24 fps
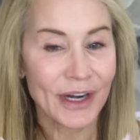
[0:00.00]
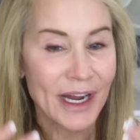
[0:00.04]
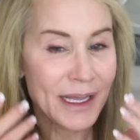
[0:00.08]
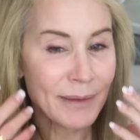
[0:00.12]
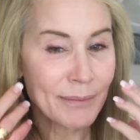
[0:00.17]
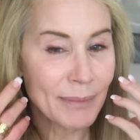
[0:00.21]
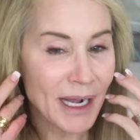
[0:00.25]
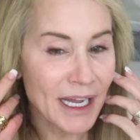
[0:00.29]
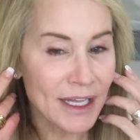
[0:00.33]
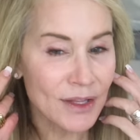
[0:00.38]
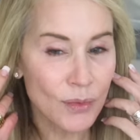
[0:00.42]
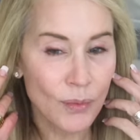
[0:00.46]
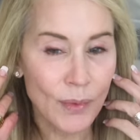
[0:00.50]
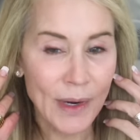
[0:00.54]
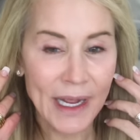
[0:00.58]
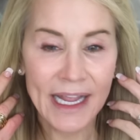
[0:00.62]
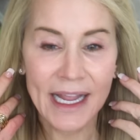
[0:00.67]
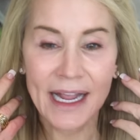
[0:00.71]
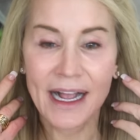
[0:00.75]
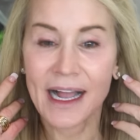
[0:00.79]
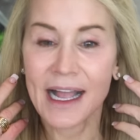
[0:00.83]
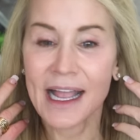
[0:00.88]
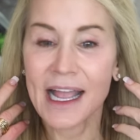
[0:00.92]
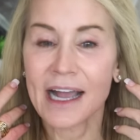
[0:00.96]
And by the
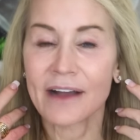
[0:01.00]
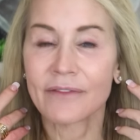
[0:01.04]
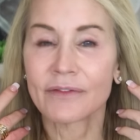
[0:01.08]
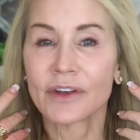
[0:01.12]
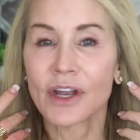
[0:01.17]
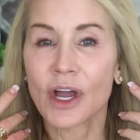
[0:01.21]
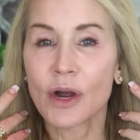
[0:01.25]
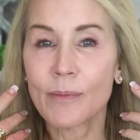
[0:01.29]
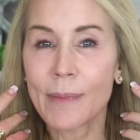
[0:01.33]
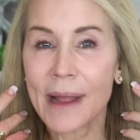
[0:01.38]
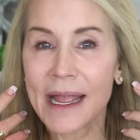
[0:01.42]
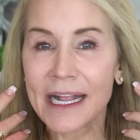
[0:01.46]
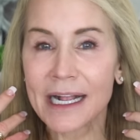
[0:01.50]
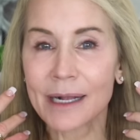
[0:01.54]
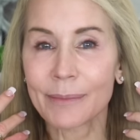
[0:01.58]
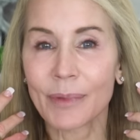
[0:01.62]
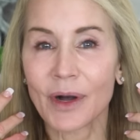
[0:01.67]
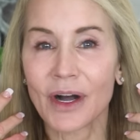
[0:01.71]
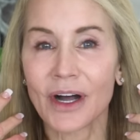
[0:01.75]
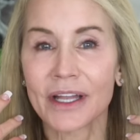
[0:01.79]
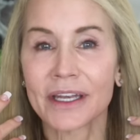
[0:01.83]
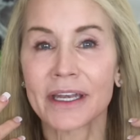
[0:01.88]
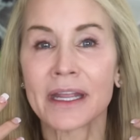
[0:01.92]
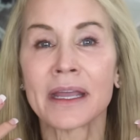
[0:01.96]
way, I have no makeup
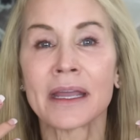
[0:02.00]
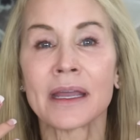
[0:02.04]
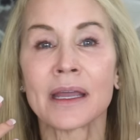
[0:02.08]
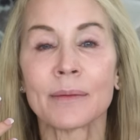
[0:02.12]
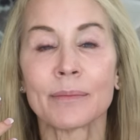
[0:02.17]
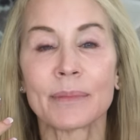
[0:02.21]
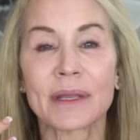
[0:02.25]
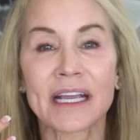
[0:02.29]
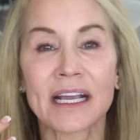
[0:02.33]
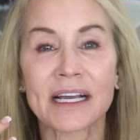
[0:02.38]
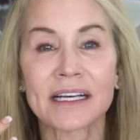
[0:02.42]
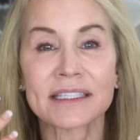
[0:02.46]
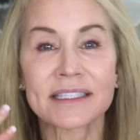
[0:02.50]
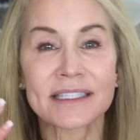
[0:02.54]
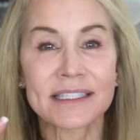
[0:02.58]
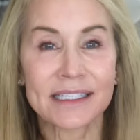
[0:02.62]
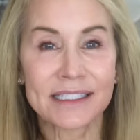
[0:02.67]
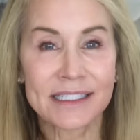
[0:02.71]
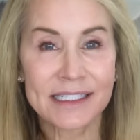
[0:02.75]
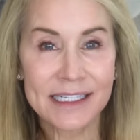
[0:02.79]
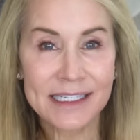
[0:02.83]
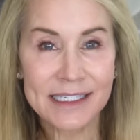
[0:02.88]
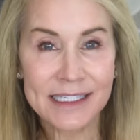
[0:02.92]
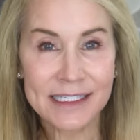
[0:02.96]
on because
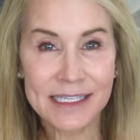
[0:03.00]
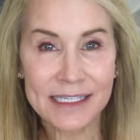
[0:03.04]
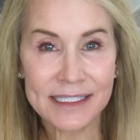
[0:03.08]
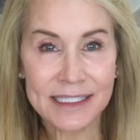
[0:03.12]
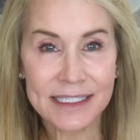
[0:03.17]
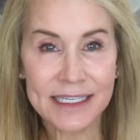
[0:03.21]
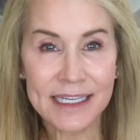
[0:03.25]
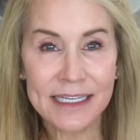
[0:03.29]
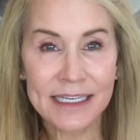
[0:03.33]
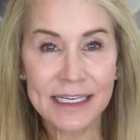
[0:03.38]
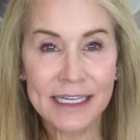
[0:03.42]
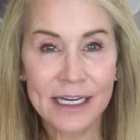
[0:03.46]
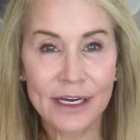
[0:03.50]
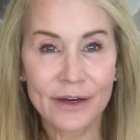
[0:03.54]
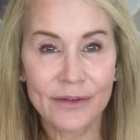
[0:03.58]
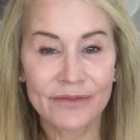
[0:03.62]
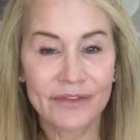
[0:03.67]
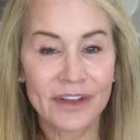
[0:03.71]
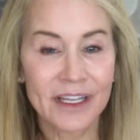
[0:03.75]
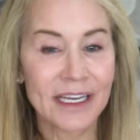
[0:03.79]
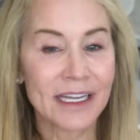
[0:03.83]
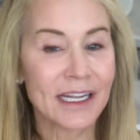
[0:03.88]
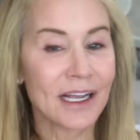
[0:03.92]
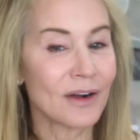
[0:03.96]
since this is a skincare
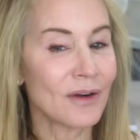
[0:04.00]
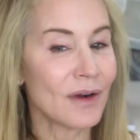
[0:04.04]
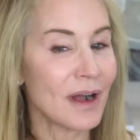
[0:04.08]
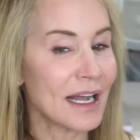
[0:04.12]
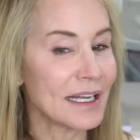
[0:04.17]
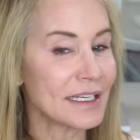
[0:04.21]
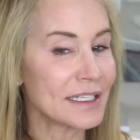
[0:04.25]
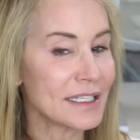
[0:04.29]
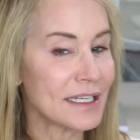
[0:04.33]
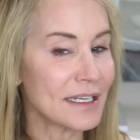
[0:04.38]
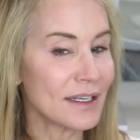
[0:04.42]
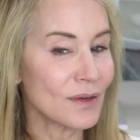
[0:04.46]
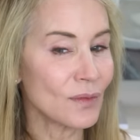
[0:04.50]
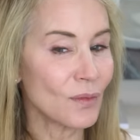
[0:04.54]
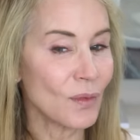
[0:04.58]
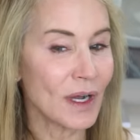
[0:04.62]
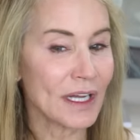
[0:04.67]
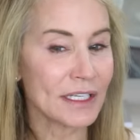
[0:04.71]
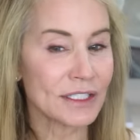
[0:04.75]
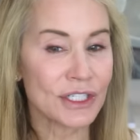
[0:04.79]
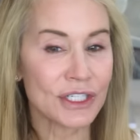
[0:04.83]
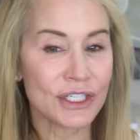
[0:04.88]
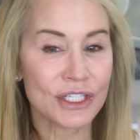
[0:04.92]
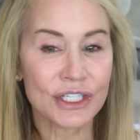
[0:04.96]
video, I did
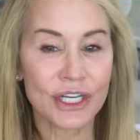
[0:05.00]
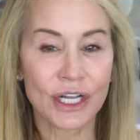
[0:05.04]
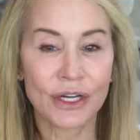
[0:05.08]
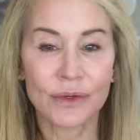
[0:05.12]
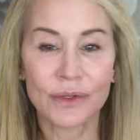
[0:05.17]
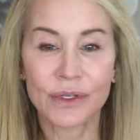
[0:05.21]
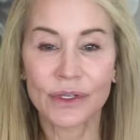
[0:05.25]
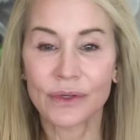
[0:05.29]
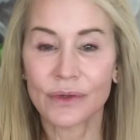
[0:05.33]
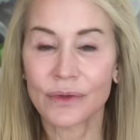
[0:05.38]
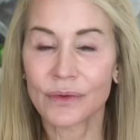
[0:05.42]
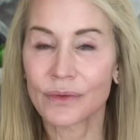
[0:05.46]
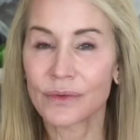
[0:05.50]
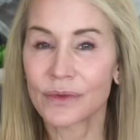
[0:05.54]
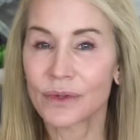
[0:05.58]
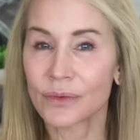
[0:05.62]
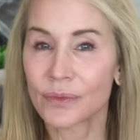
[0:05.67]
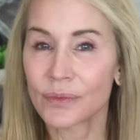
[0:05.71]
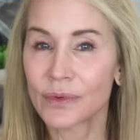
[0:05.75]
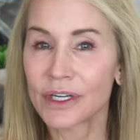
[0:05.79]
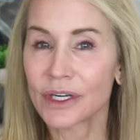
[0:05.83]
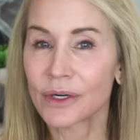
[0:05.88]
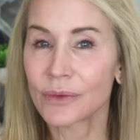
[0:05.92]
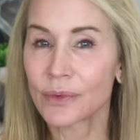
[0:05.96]
want to show you the
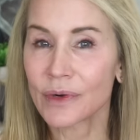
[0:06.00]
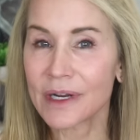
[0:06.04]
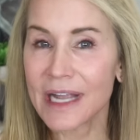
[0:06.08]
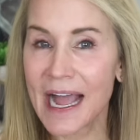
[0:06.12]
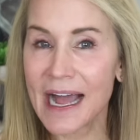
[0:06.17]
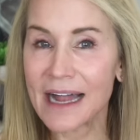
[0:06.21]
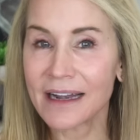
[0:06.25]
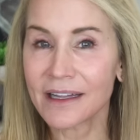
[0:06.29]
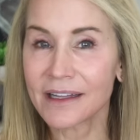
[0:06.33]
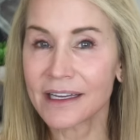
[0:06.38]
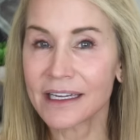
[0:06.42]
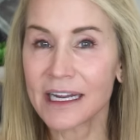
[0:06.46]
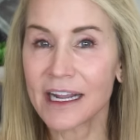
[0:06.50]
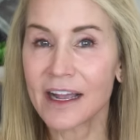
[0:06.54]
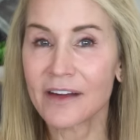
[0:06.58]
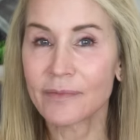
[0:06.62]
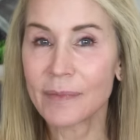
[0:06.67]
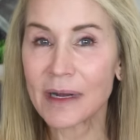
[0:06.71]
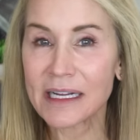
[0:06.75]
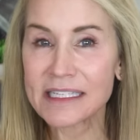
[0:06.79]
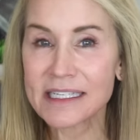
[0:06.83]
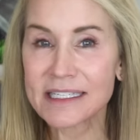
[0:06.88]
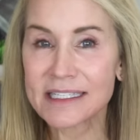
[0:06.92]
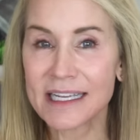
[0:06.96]
real reality of
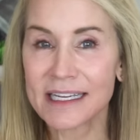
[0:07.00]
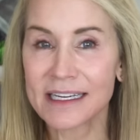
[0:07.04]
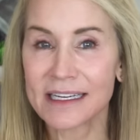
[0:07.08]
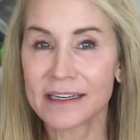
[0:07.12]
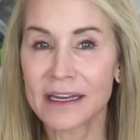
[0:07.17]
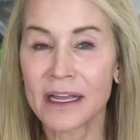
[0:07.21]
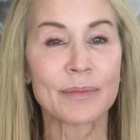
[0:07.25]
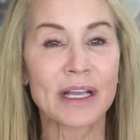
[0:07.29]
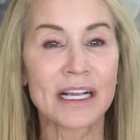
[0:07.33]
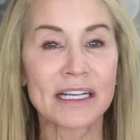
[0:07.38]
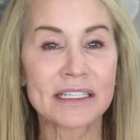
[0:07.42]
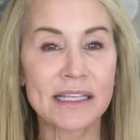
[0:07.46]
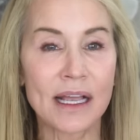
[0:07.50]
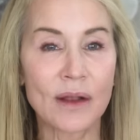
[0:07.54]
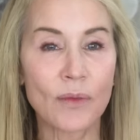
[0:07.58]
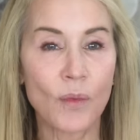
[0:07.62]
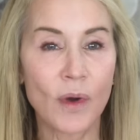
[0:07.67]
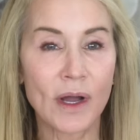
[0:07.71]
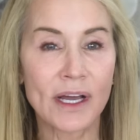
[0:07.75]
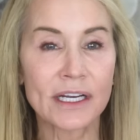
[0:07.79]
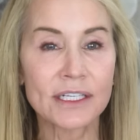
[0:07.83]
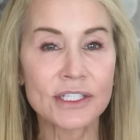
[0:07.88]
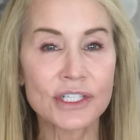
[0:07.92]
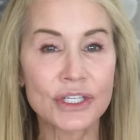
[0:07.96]
my skin because I
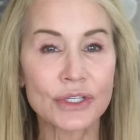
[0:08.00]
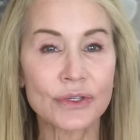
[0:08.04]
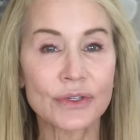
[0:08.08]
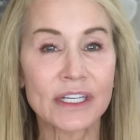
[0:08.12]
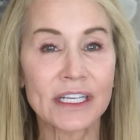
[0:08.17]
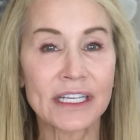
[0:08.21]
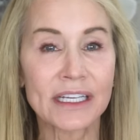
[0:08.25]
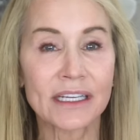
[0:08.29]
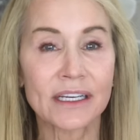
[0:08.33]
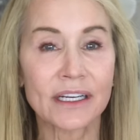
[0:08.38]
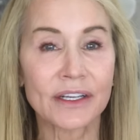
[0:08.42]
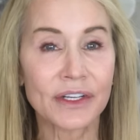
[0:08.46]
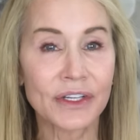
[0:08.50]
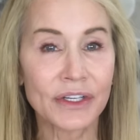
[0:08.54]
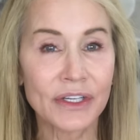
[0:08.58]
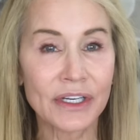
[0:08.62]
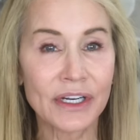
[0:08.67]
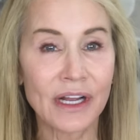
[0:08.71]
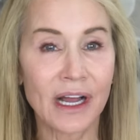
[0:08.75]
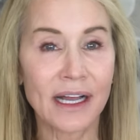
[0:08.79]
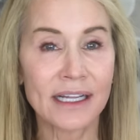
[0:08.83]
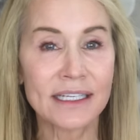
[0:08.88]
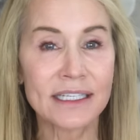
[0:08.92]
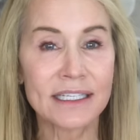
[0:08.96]
wanted you to get a
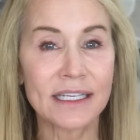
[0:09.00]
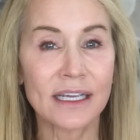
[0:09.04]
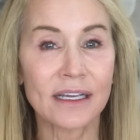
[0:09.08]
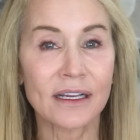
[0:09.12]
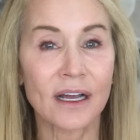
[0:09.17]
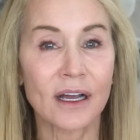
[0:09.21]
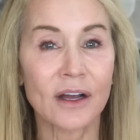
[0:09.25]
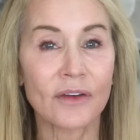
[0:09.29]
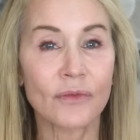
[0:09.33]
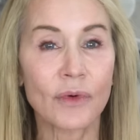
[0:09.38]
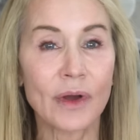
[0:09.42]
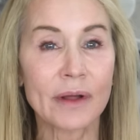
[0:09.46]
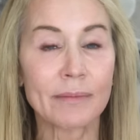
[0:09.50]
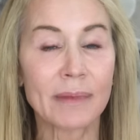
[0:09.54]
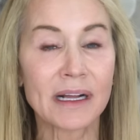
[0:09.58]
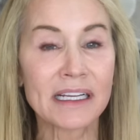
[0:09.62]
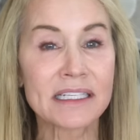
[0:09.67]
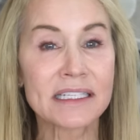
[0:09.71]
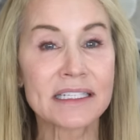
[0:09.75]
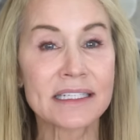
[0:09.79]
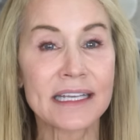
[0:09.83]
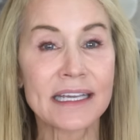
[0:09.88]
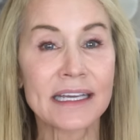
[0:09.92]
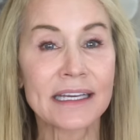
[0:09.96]
good idea of what my
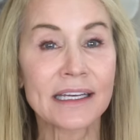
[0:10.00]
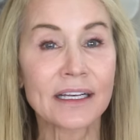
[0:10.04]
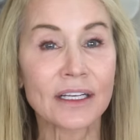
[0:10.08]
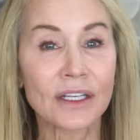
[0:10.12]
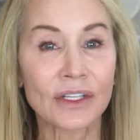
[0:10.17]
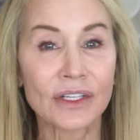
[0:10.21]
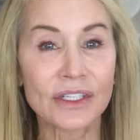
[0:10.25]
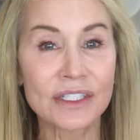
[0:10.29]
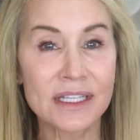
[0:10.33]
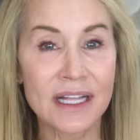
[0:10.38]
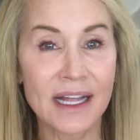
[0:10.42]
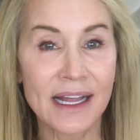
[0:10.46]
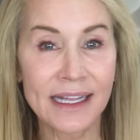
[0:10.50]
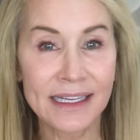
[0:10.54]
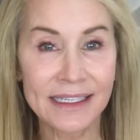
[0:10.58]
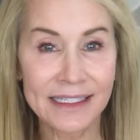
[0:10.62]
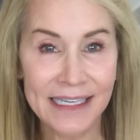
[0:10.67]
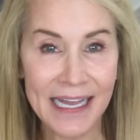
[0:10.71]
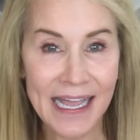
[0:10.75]
skin looks like